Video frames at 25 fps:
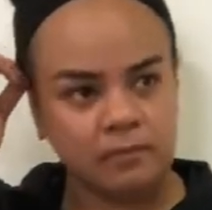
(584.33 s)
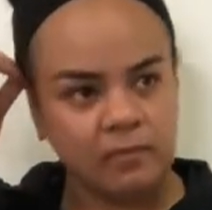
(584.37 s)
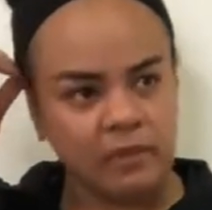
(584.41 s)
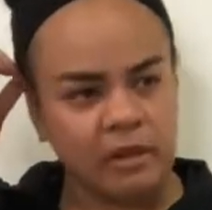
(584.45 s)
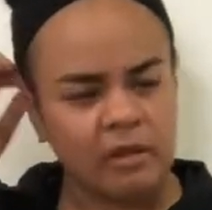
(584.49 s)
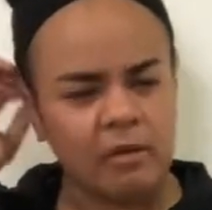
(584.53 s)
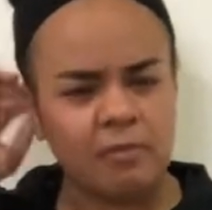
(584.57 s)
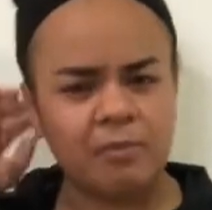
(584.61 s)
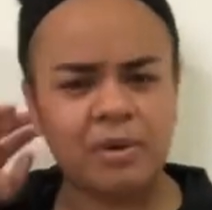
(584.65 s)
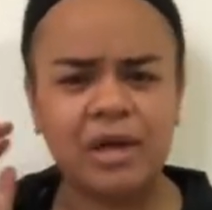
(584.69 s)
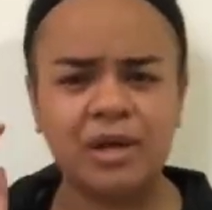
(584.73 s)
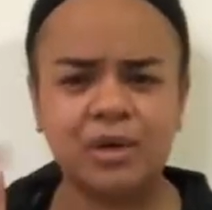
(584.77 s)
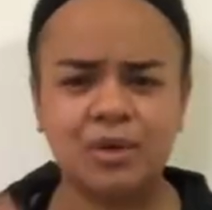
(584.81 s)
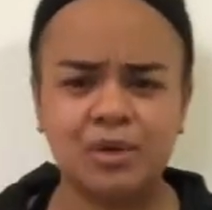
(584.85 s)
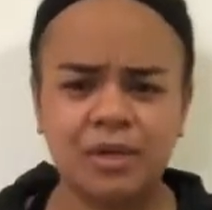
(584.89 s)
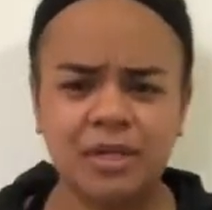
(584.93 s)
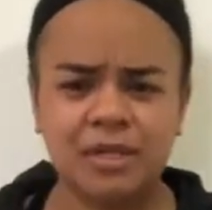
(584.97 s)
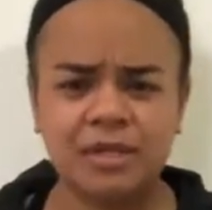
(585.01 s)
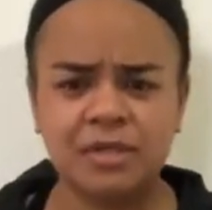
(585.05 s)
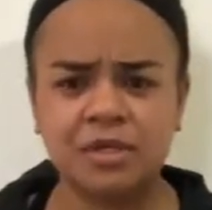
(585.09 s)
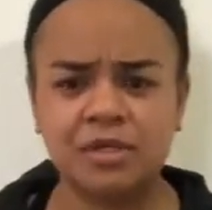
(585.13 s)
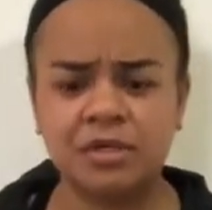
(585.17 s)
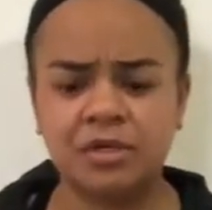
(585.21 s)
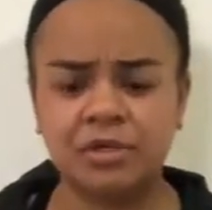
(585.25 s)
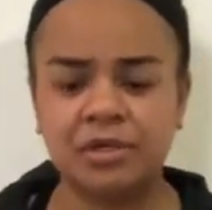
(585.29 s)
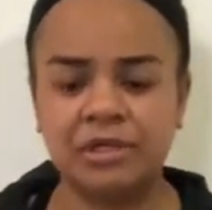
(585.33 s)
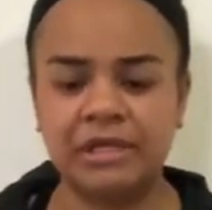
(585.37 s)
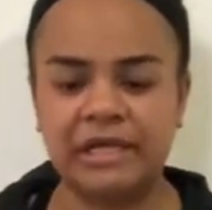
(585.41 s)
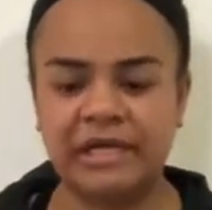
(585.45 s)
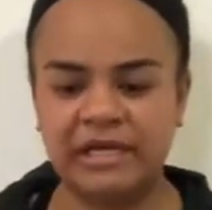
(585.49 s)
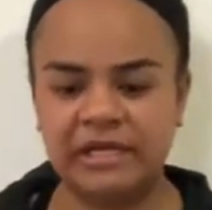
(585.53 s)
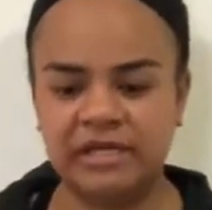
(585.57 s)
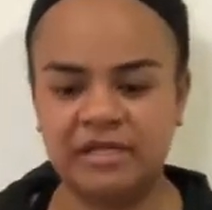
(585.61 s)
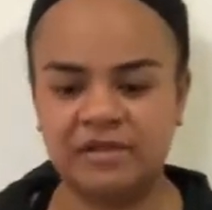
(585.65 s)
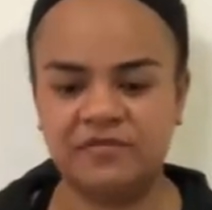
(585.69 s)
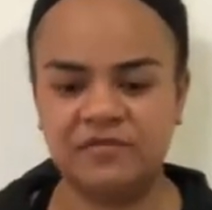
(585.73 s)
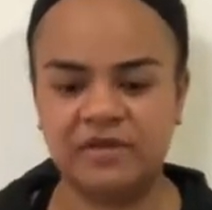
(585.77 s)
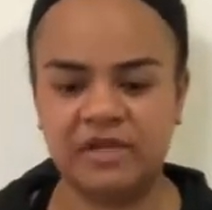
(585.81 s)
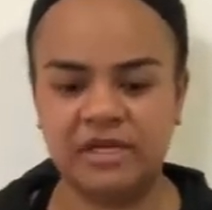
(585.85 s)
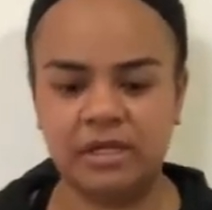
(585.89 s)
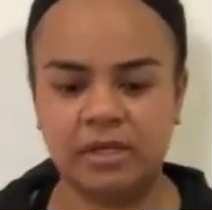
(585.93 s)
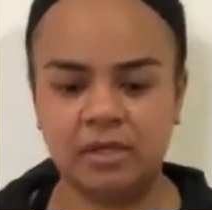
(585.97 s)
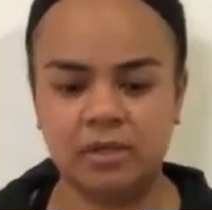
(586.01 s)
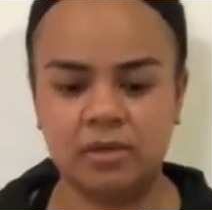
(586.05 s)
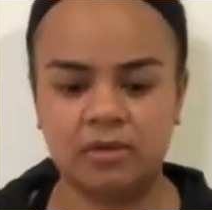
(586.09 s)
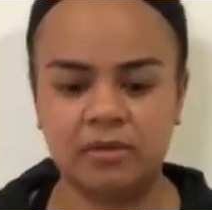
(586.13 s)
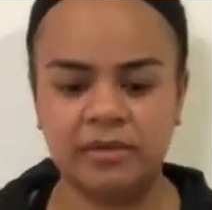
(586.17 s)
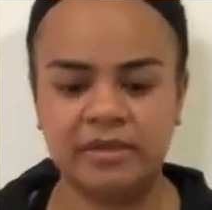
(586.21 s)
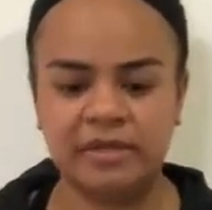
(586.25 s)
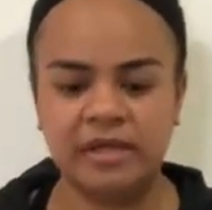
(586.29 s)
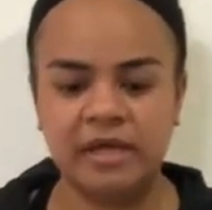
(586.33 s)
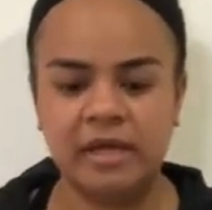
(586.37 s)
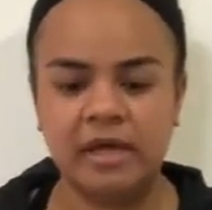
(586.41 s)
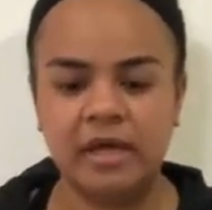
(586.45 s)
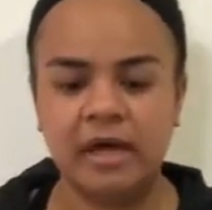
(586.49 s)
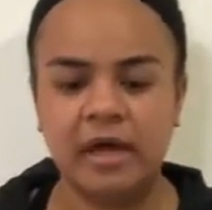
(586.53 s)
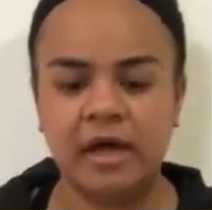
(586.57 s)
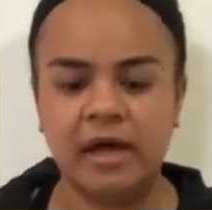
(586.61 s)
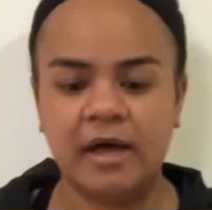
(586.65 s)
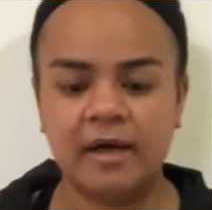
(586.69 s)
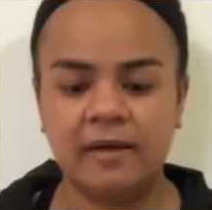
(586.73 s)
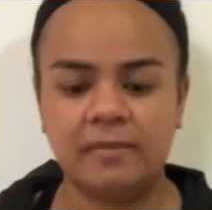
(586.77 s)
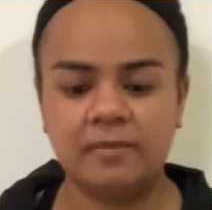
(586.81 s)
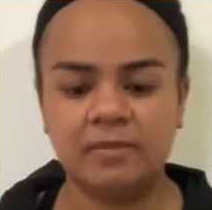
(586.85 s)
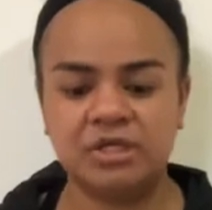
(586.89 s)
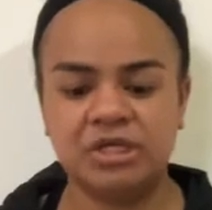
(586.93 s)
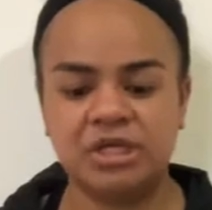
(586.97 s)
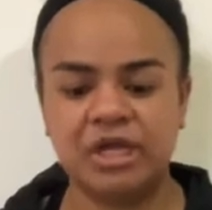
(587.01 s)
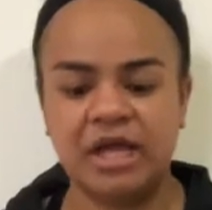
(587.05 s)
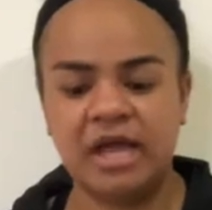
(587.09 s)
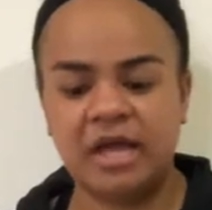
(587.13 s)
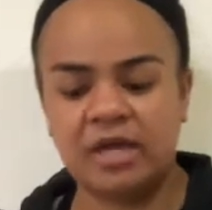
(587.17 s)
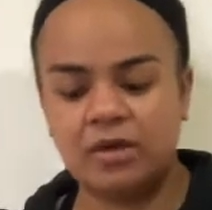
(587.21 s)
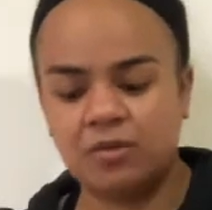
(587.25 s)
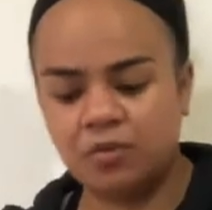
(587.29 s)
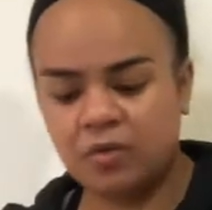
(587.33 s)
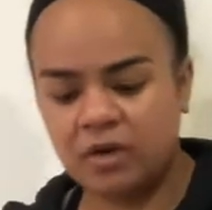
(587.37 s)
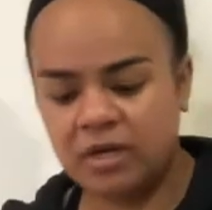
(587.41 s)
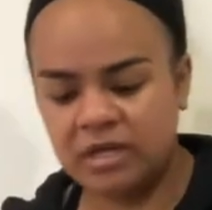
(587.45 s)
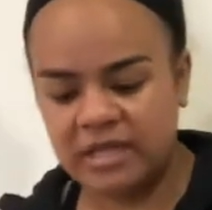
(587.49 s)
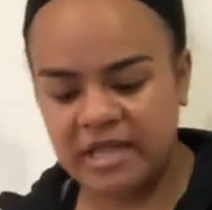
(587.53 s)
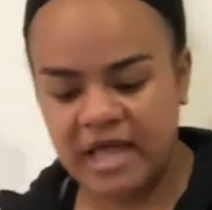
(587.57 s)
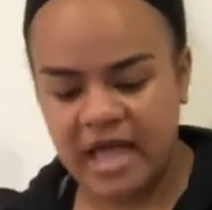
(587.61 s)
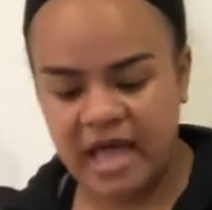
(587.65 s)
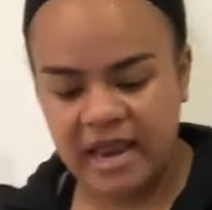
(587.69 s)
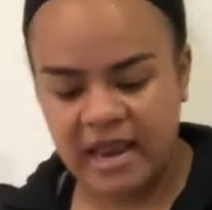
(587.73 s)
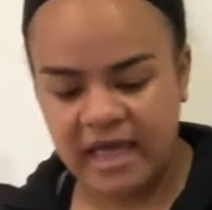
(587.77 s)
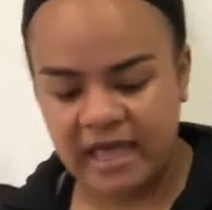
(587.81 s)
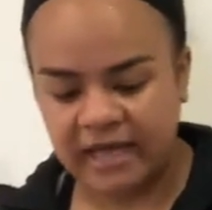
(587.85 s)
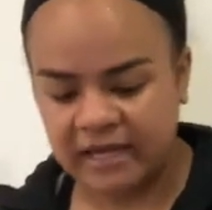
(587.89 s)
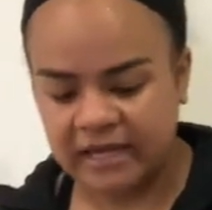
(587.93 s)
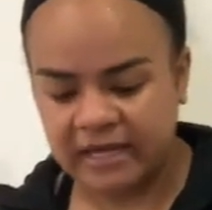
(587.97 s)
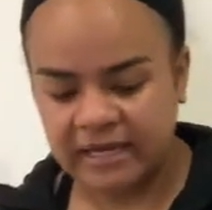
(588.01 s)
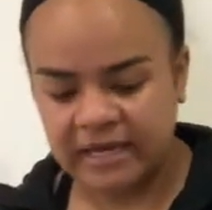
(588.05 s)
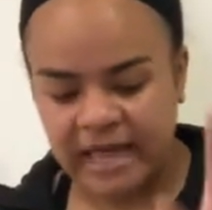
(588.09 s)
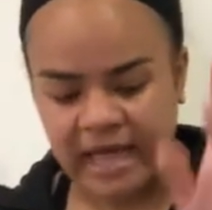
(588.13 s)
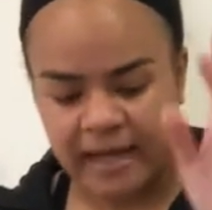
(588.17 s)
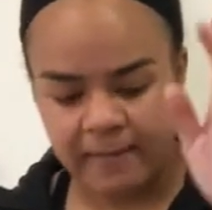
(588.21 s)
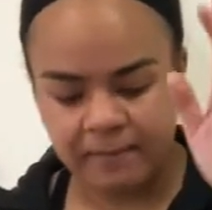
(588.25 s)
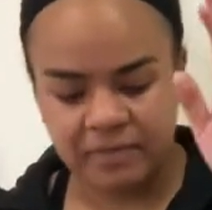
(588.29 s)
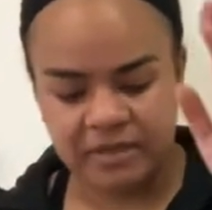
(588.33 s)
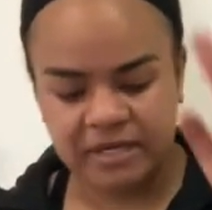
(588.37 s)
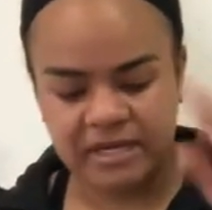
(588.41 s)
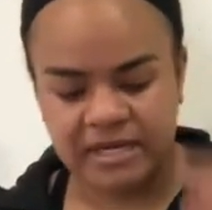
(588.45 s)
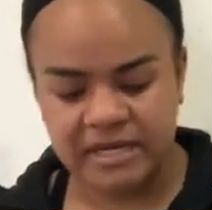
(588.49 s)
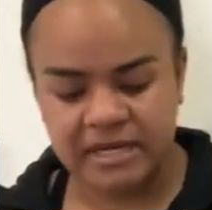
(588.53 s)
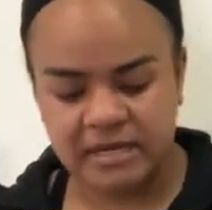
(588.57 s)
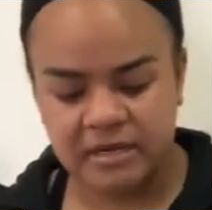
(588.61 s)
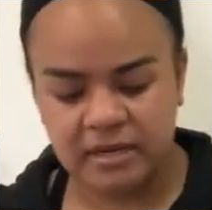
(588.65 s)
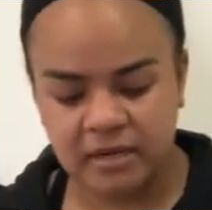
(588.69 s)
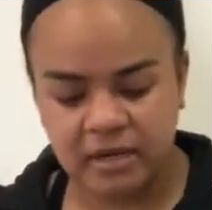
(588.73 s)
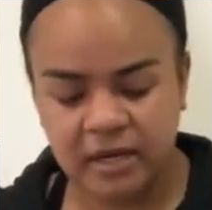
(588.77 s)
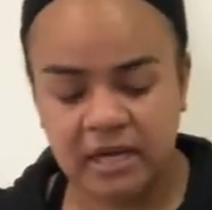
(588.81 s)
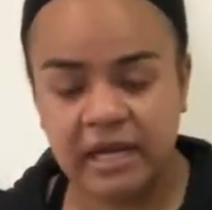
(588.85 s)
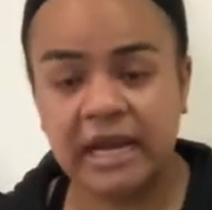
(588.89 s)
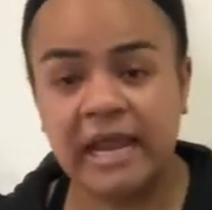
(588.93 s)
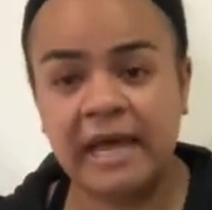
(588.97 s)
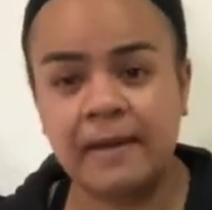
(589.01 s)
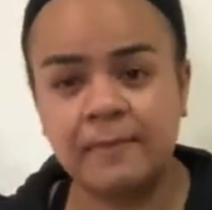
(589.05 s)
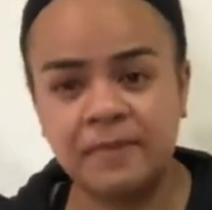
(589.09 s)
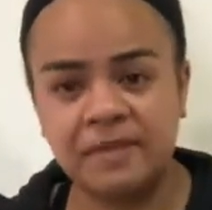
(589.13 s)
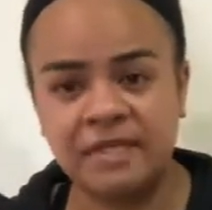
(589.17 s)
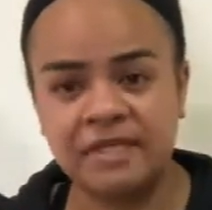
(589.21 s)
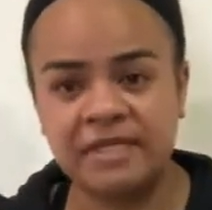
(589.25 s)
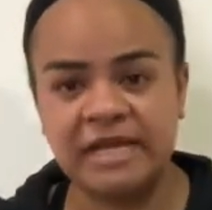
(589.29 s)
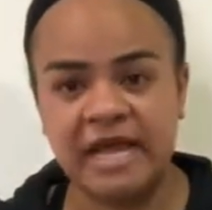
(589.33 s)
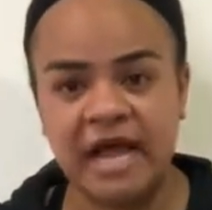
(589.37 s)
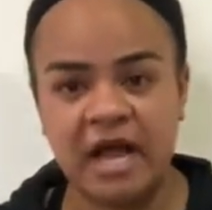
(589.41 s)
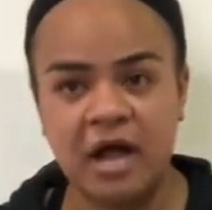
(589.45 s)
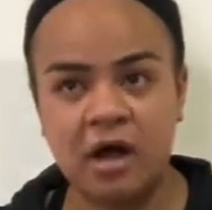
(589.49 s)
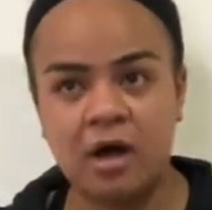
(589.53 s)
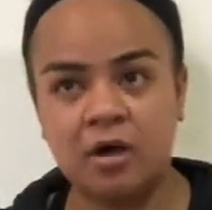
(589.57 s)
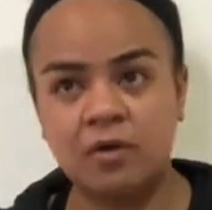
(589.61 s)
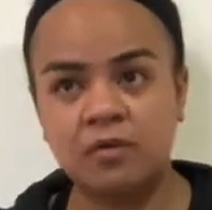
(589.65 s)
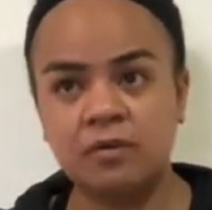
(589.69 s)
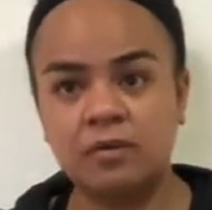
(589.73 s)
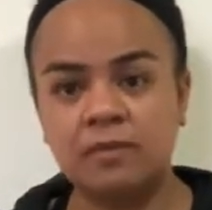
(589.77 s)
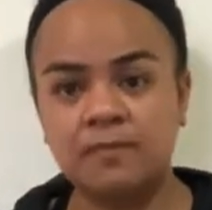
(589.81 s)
But I noticed on her latest videos, she had one that like clamps down.